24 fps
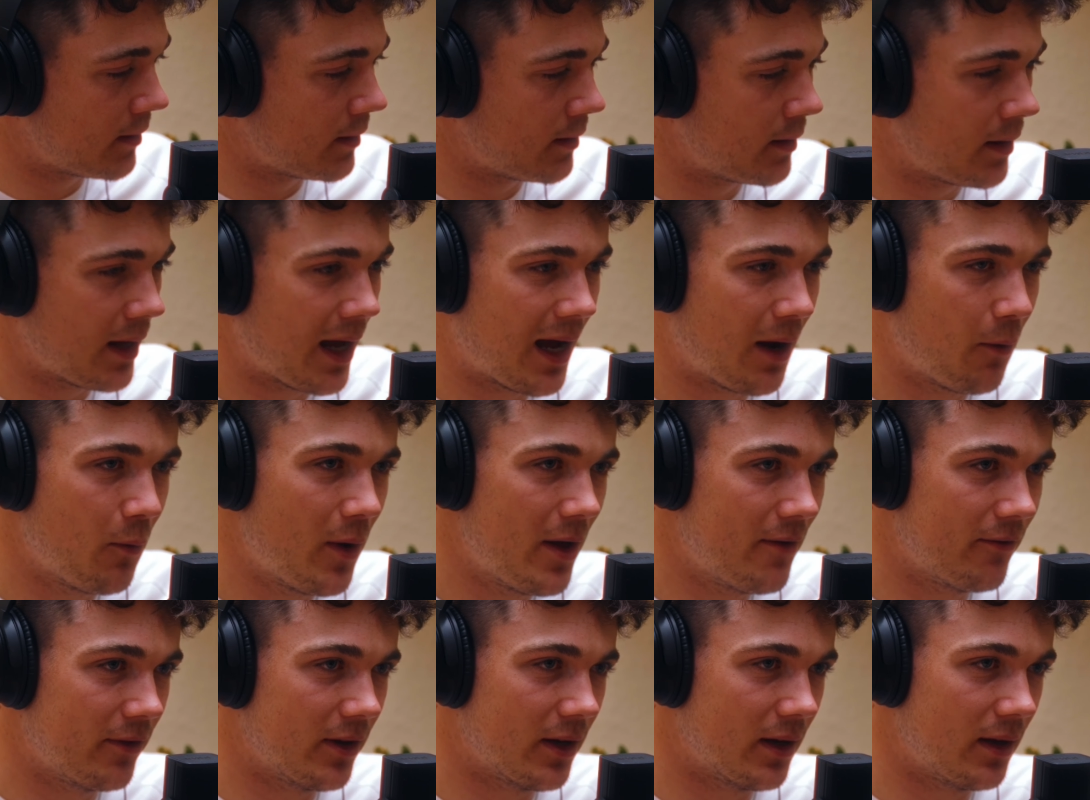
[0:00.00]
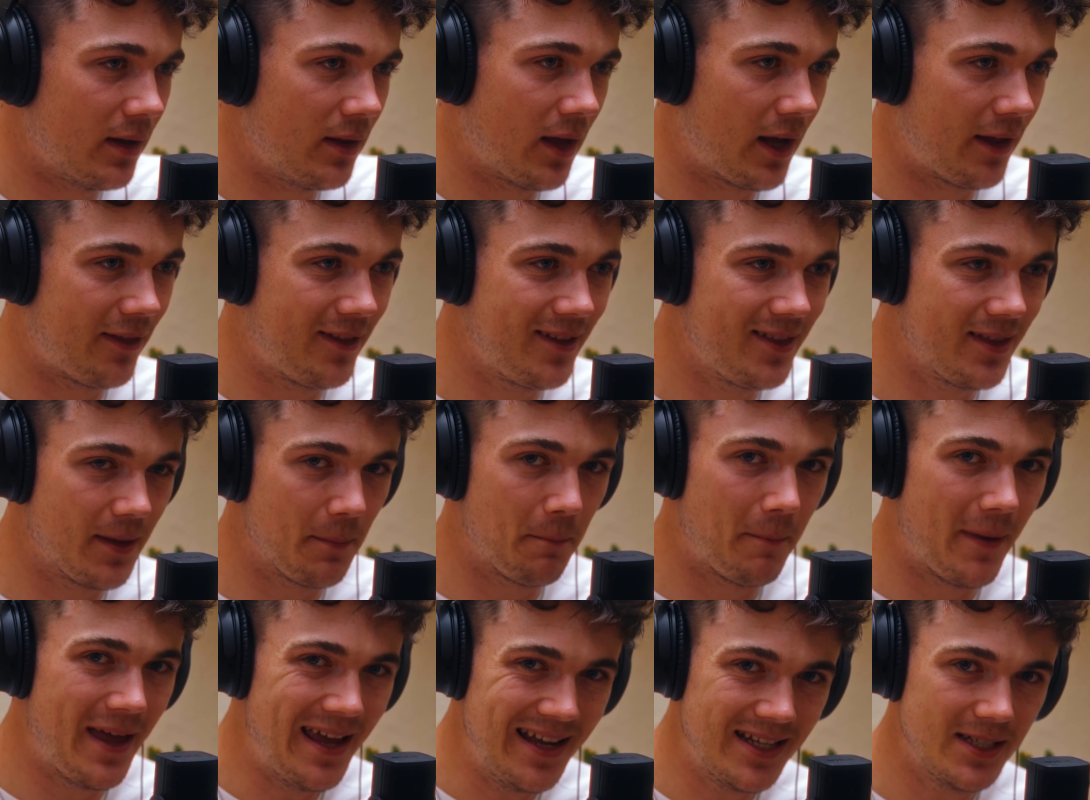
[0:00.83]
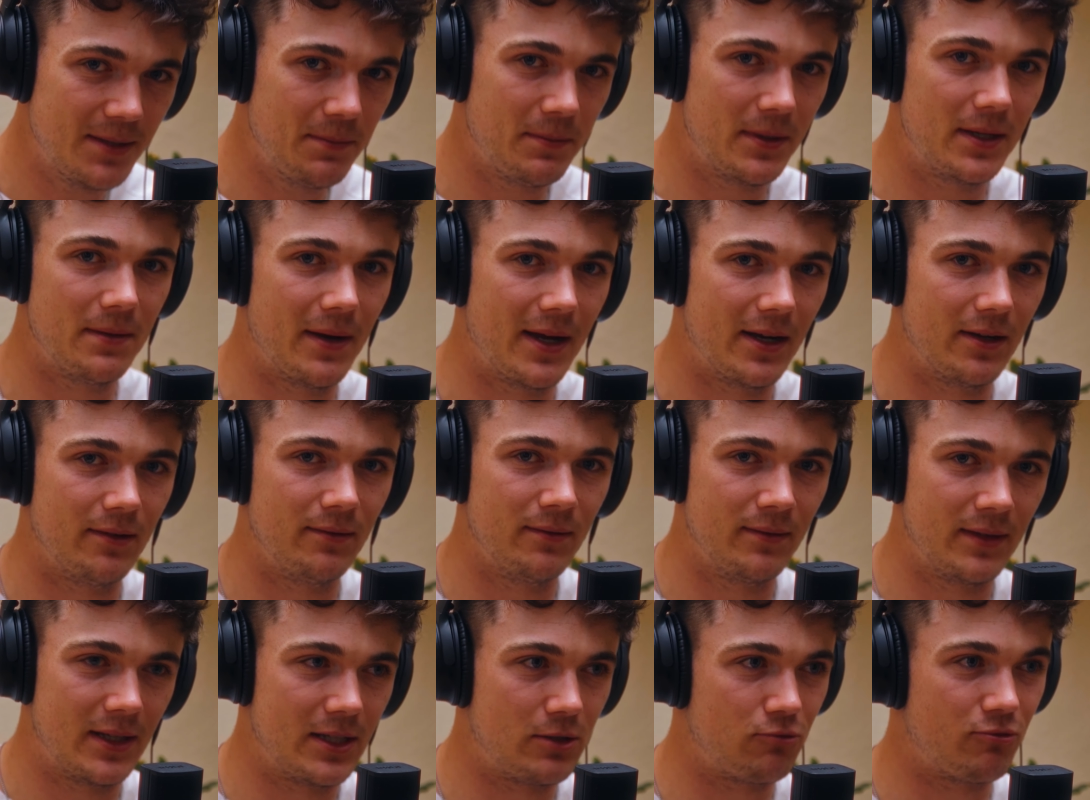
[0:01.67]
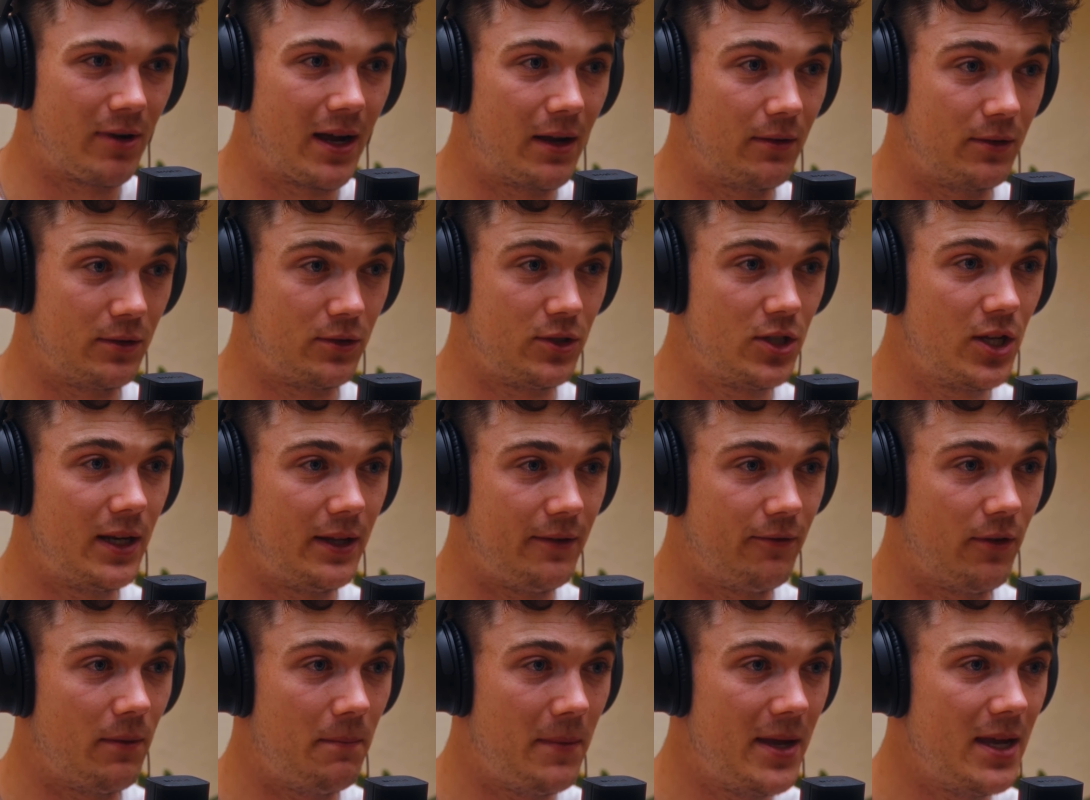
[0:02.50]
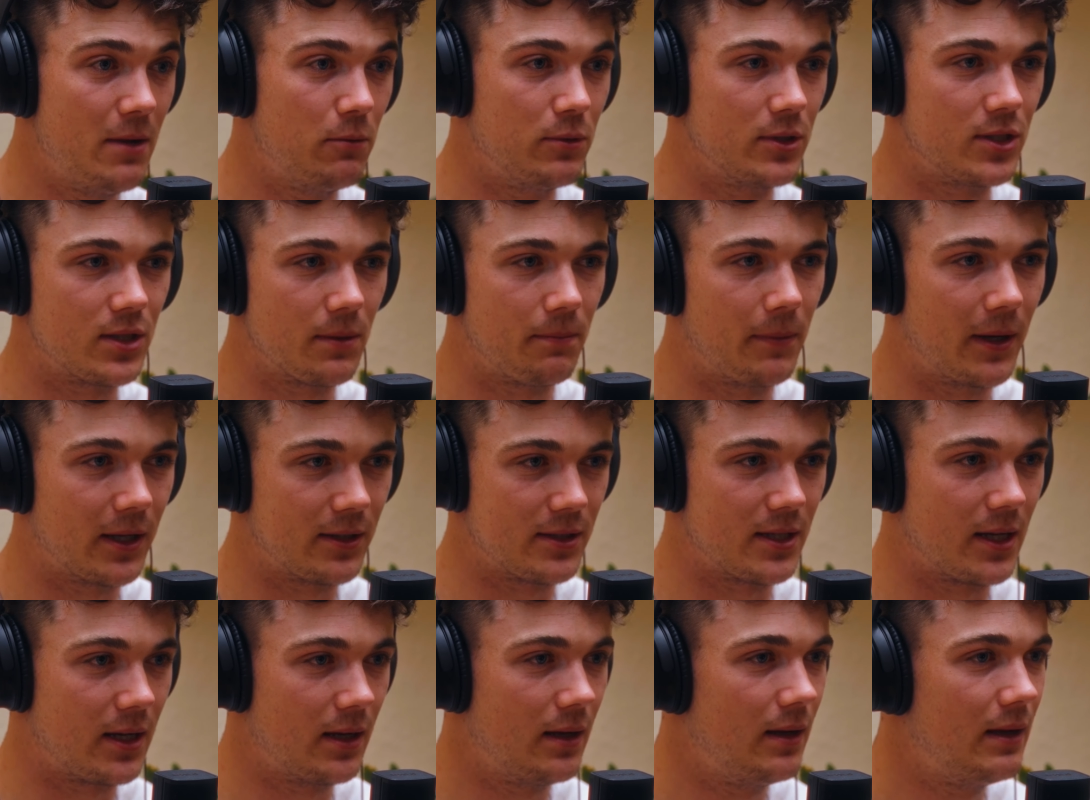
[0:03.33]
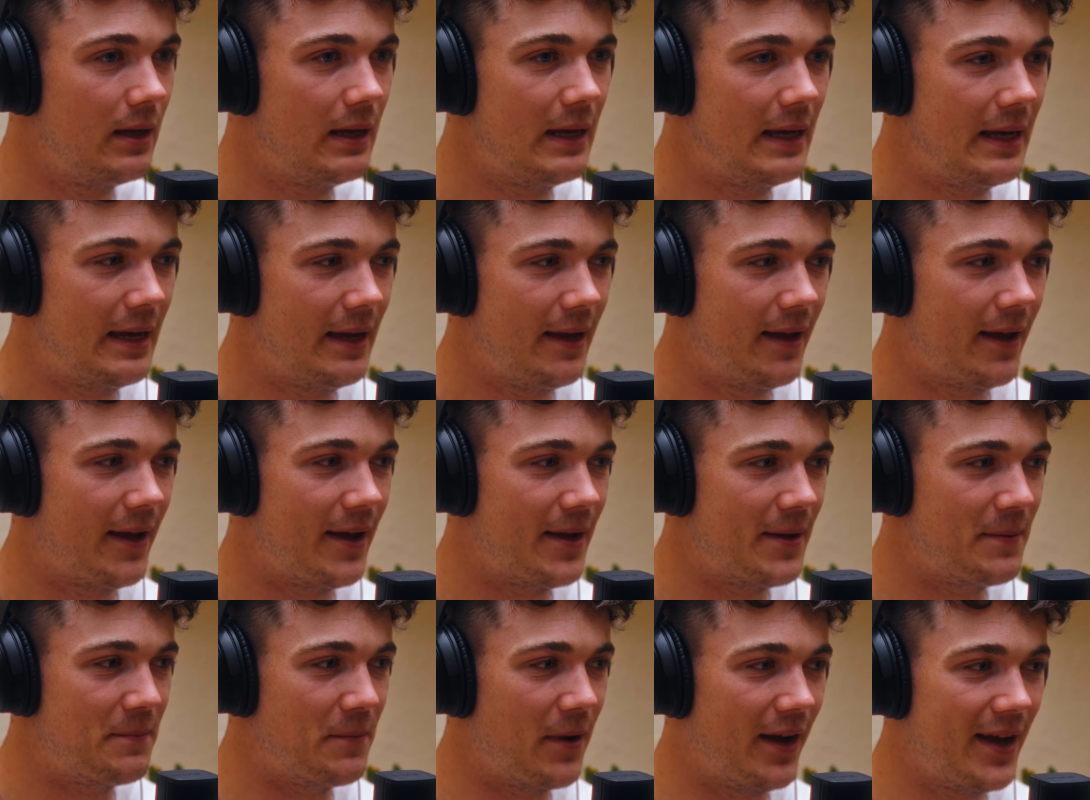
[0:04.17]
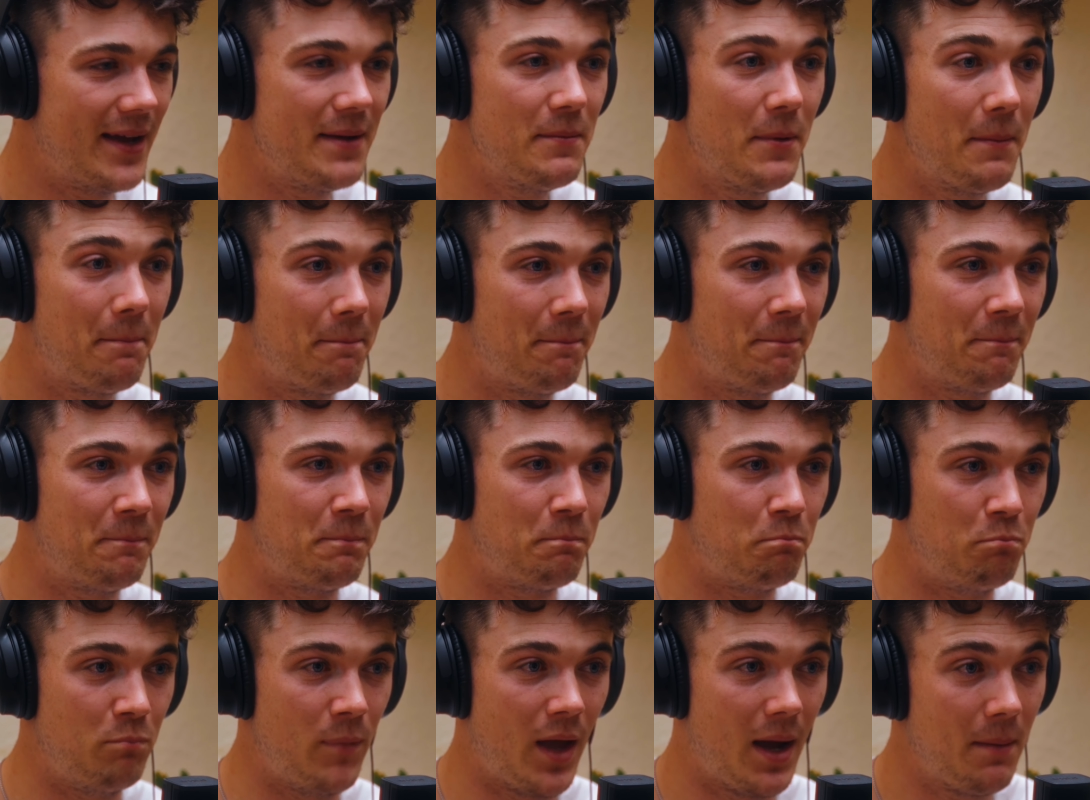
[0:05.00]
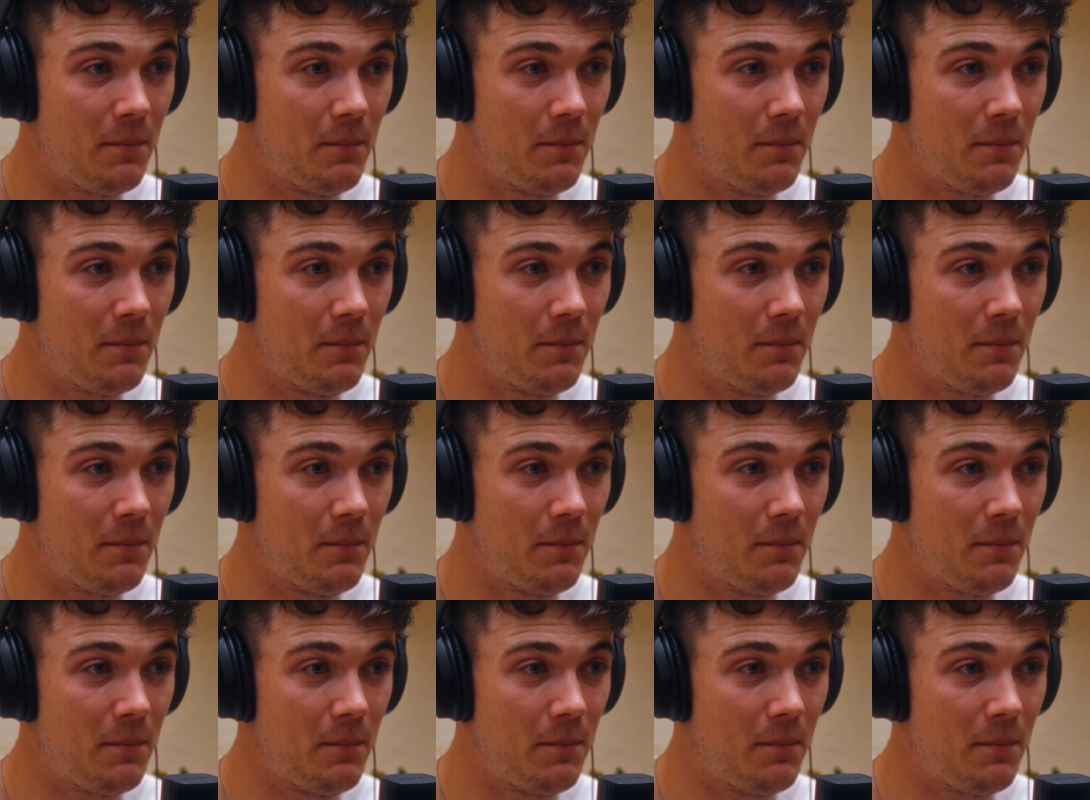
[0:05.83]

However, I think the best bit about this round, certainly for me, was the putting. Um, I am a I'm a